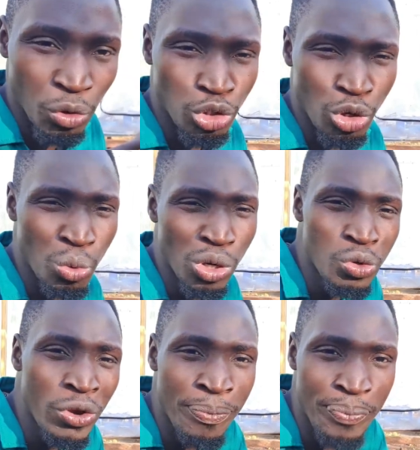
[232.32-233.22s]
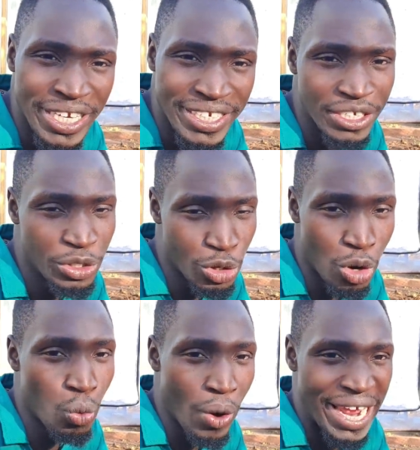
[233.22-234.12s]
cotton wool to keep it, you know,
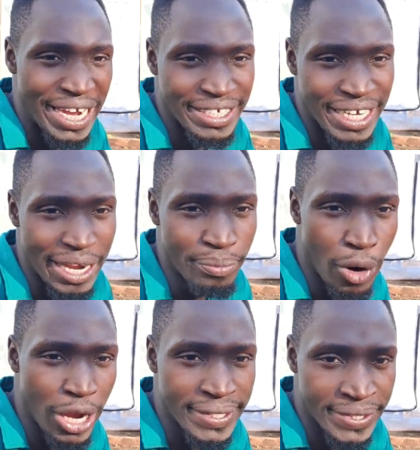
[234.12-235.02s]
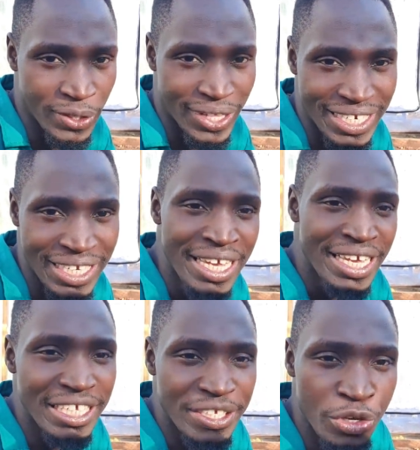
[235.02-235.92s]
wet and moist so that
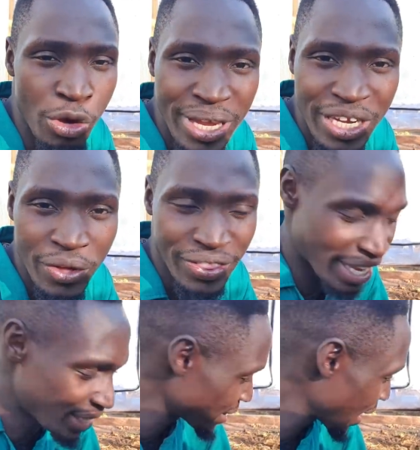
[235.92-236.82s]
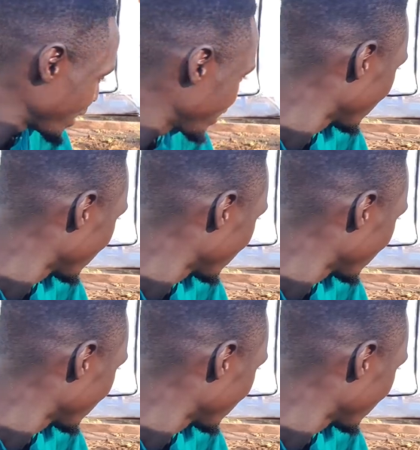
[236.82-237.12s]
it's humid on the inside.